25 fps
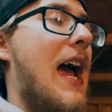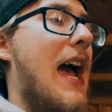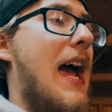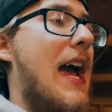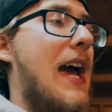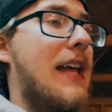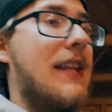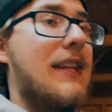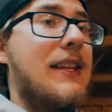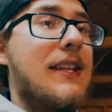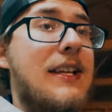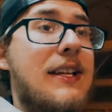
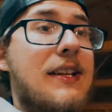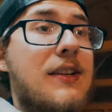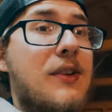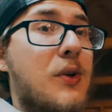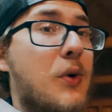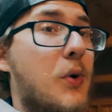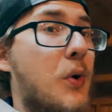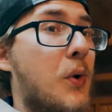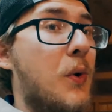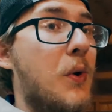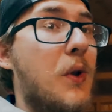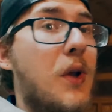And
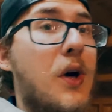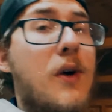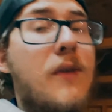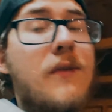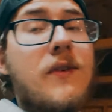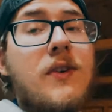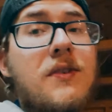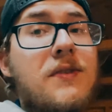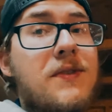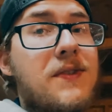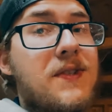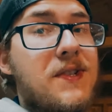then
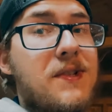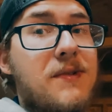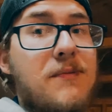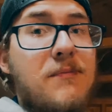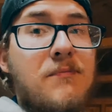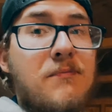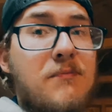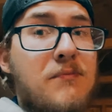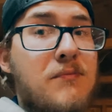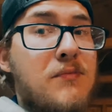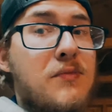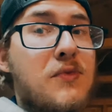coilovers,
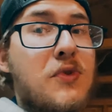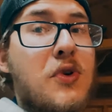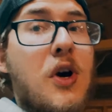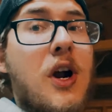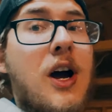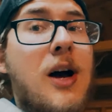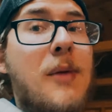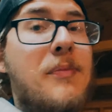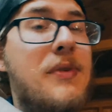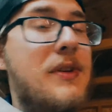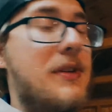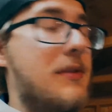
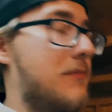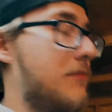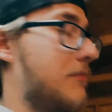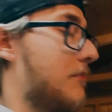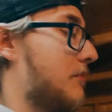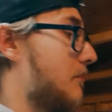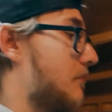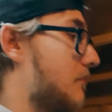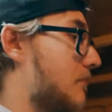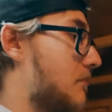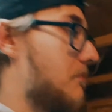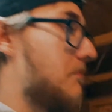drop it,
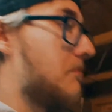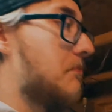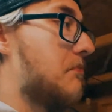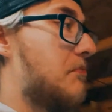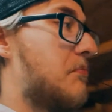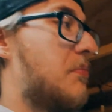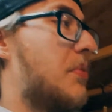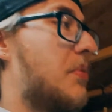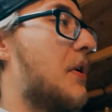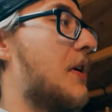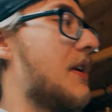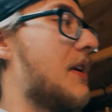
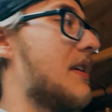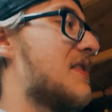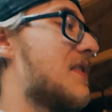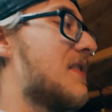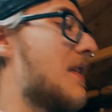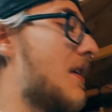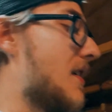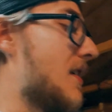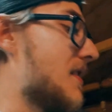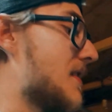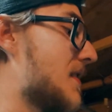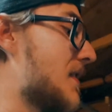put
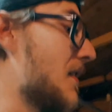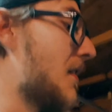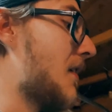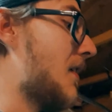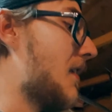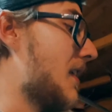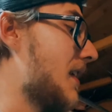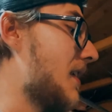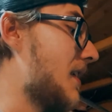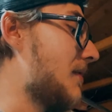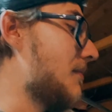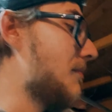exhaust
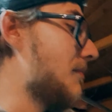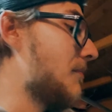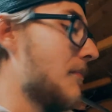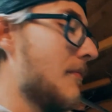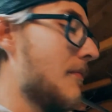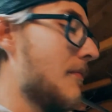on it,